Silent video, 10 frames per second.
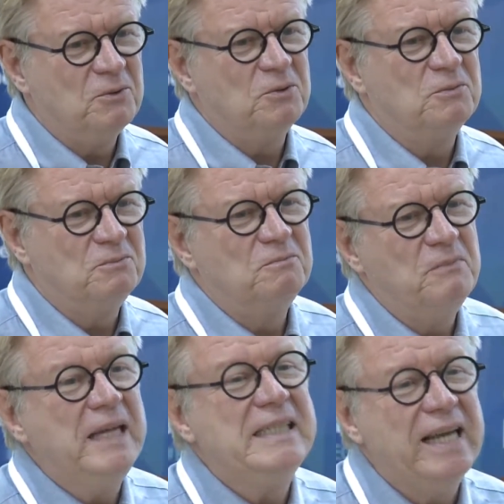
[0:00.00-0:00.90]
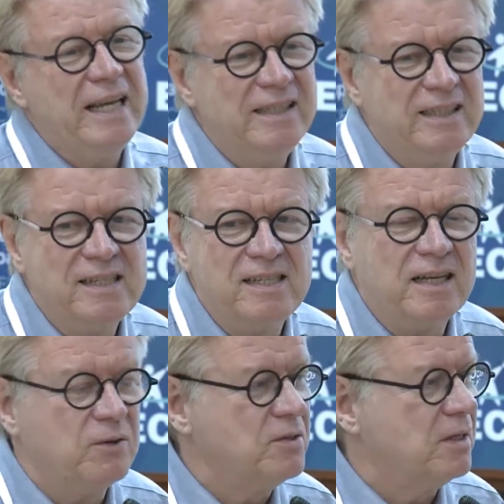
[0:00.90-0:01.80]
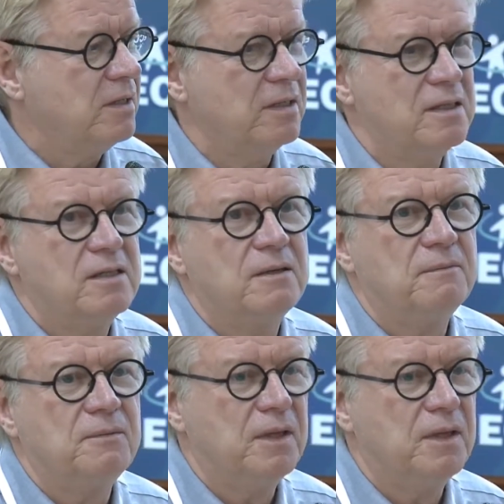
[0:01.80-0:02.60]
to maintain this in our studies.